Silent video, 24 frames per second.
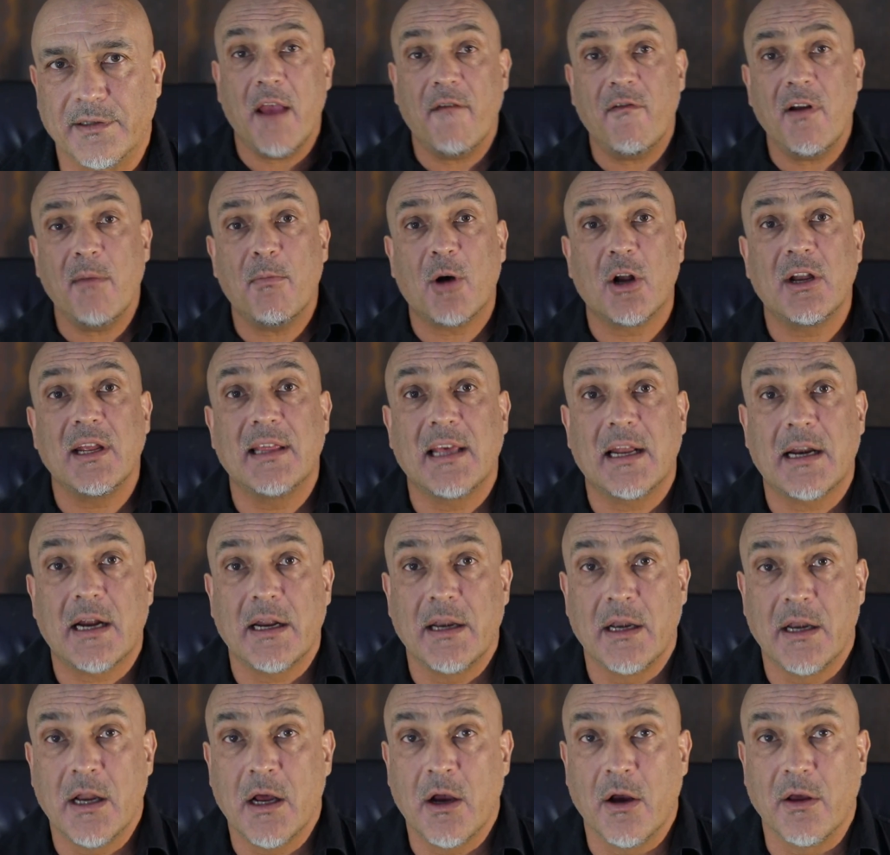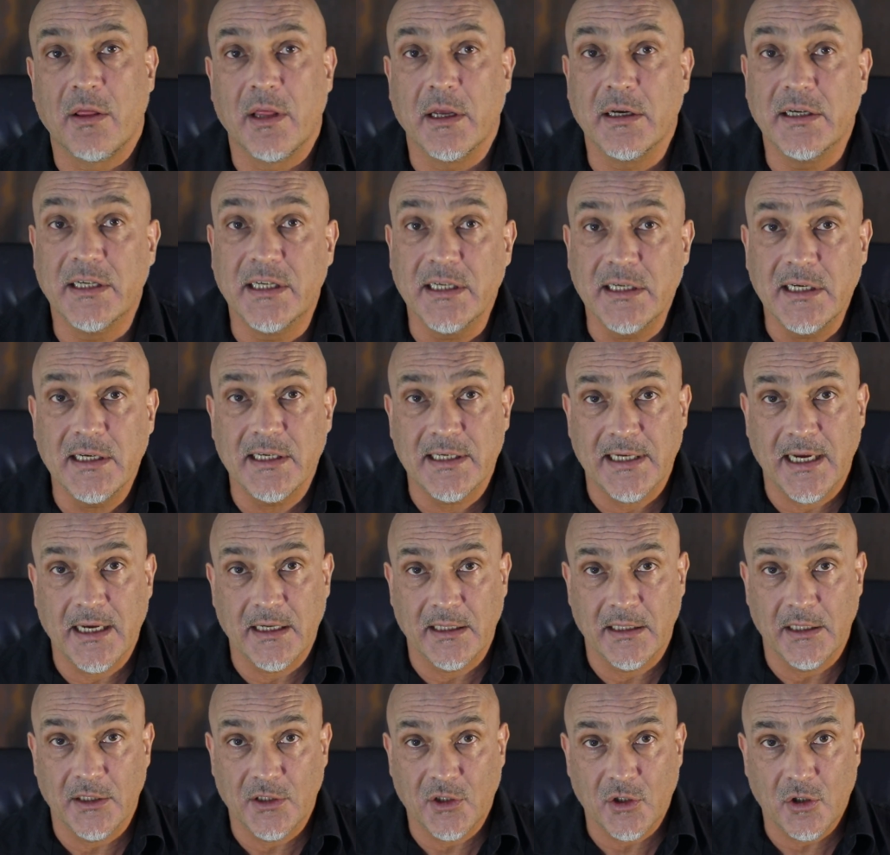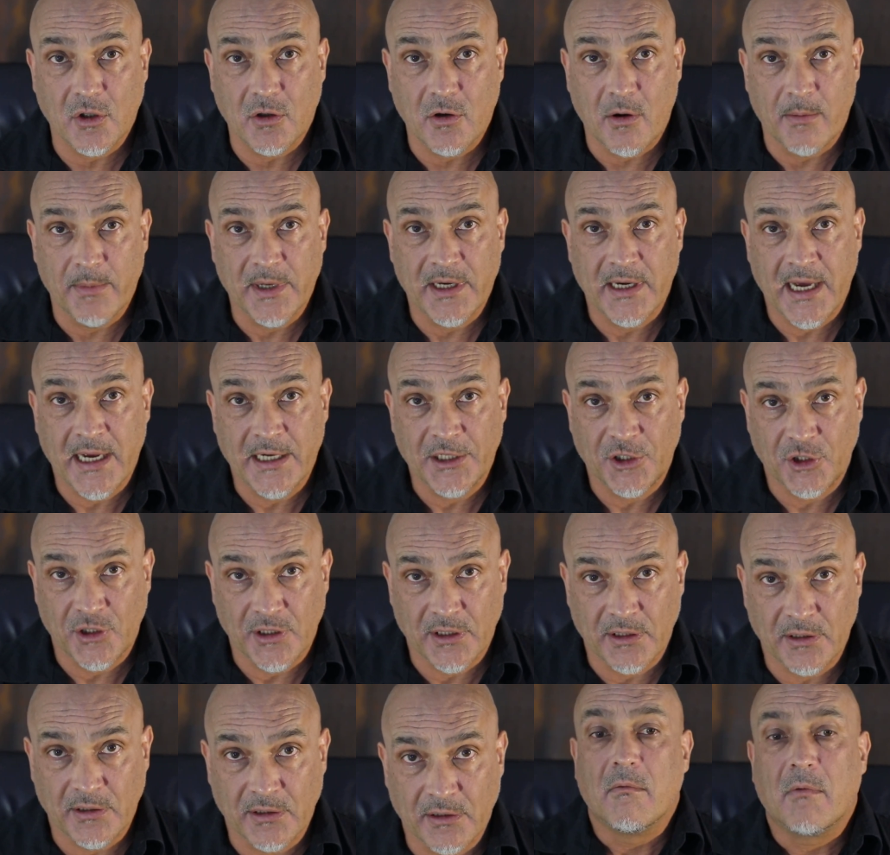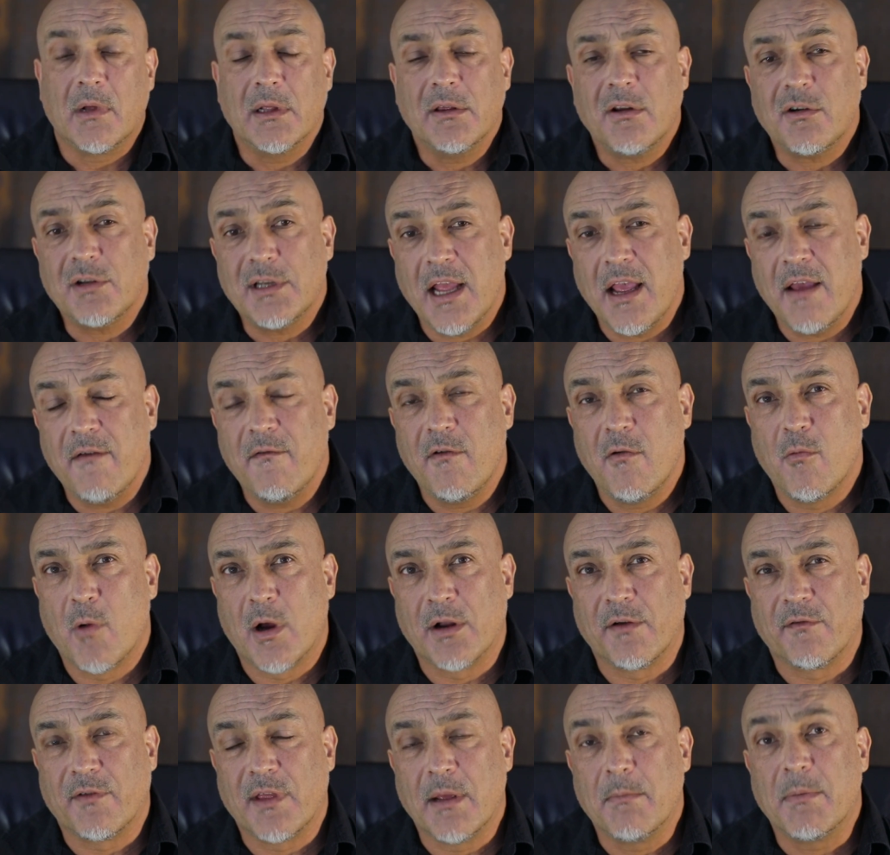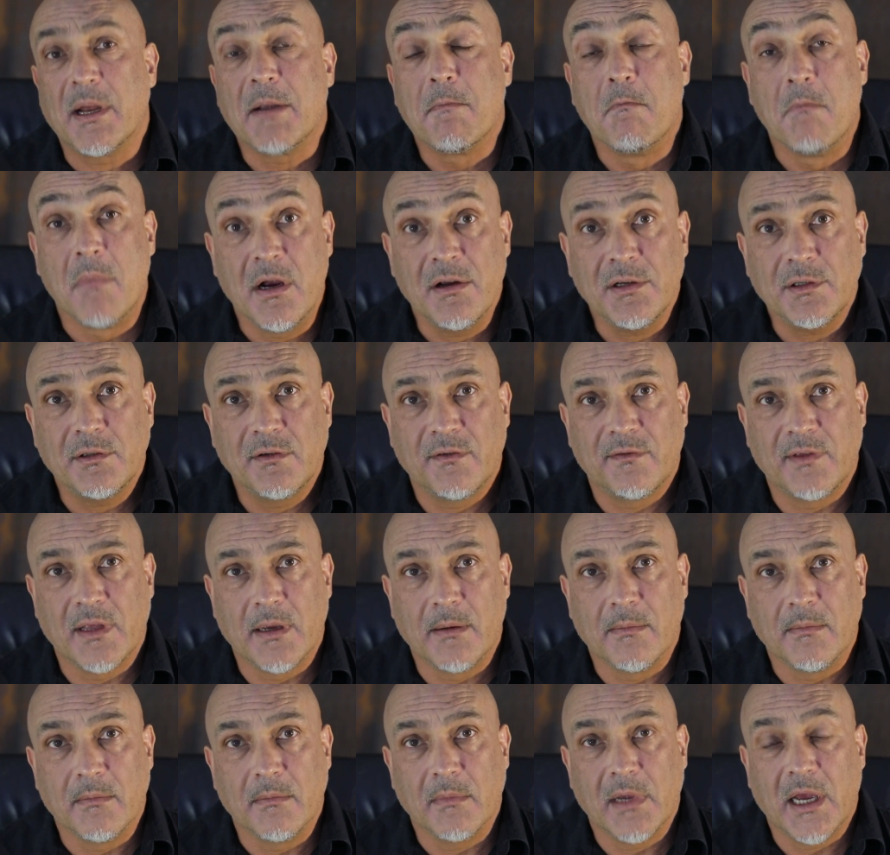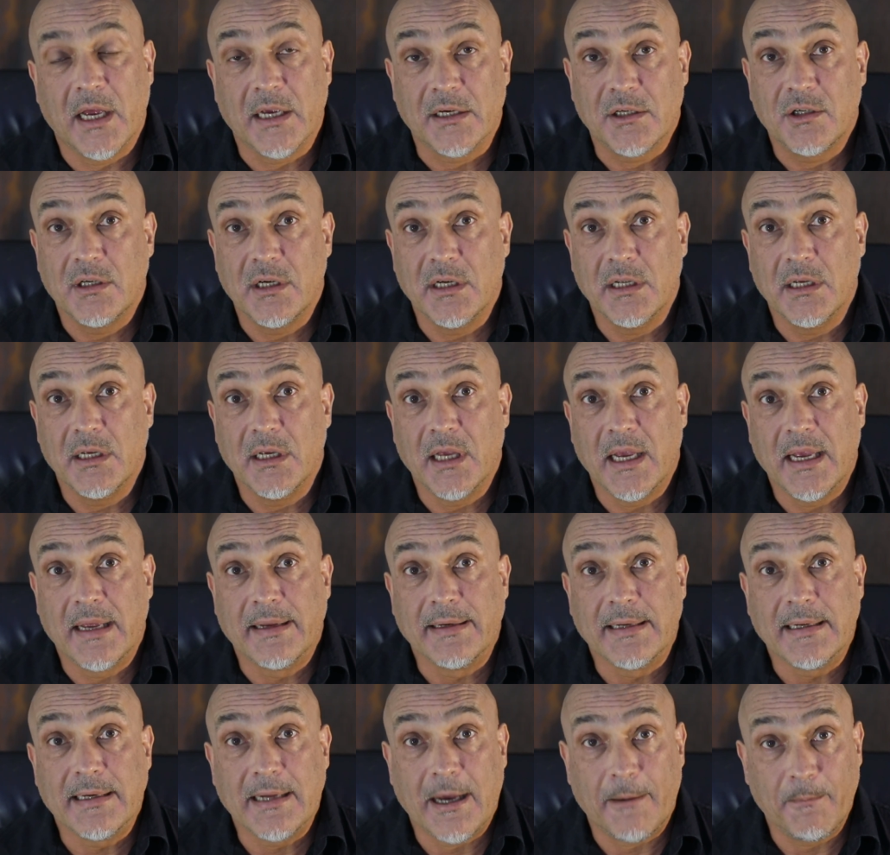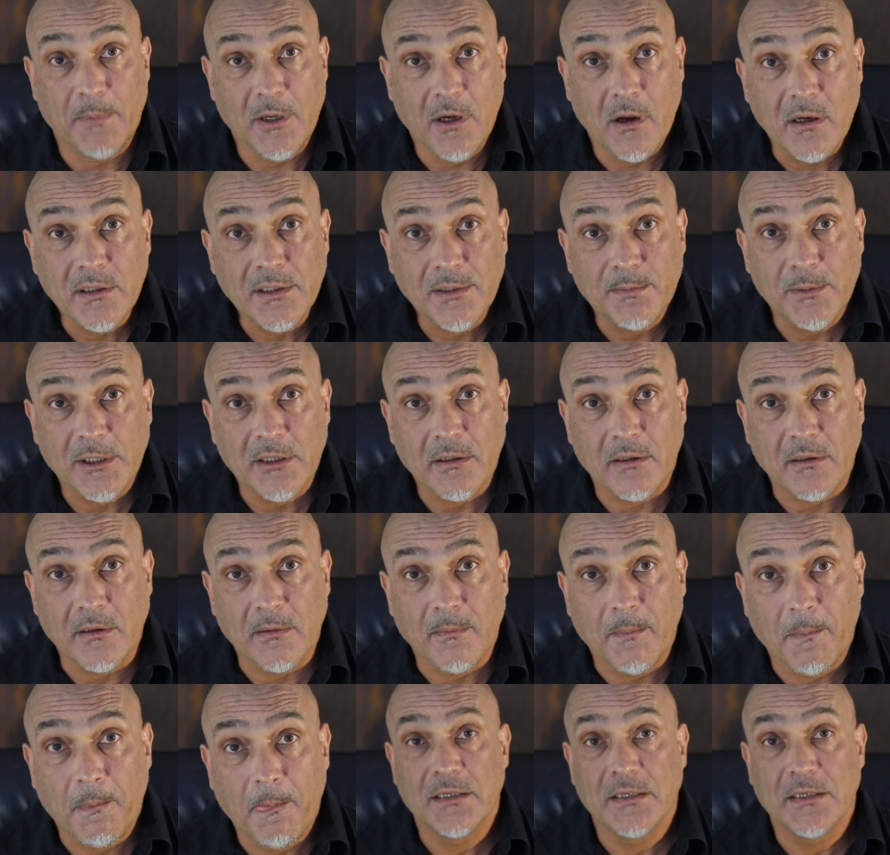Everybody that I know that didn't take this combination, well, not every one of them, but most of them actually ended up in hospital.